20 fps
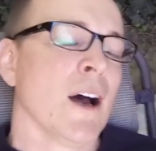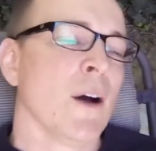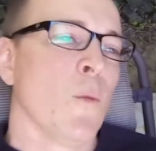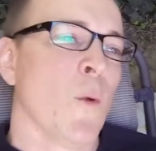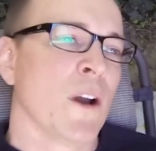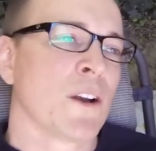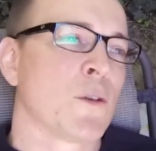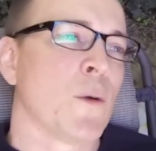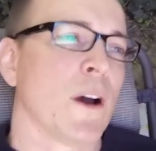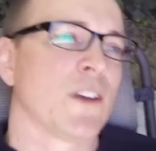
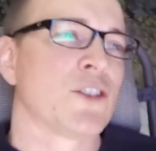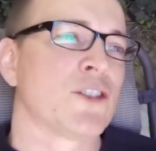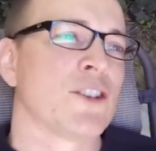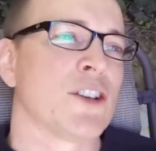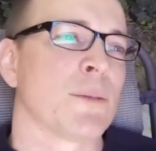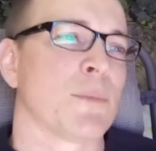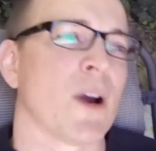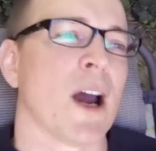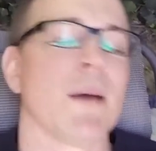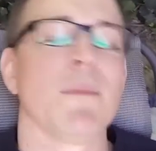One question
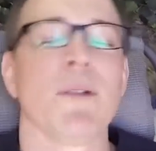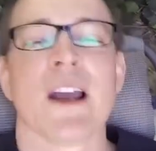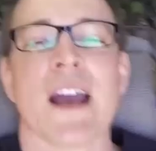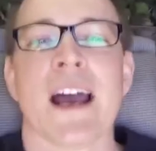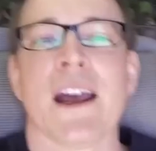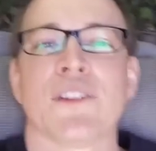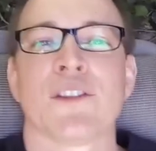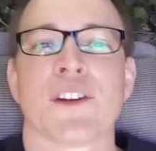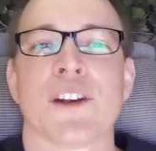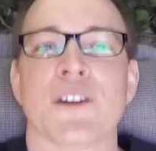you're probably
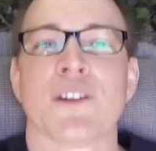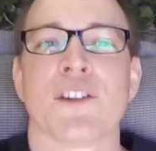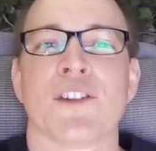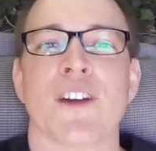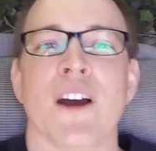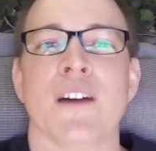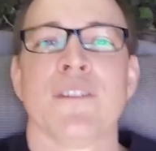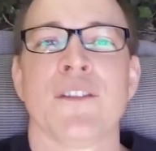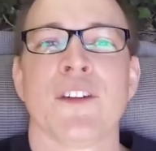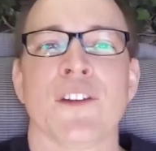asking
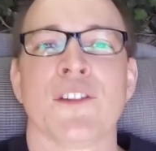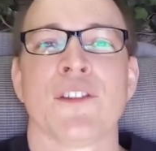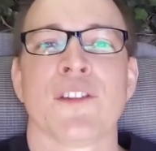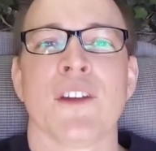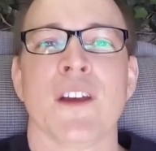yourself is,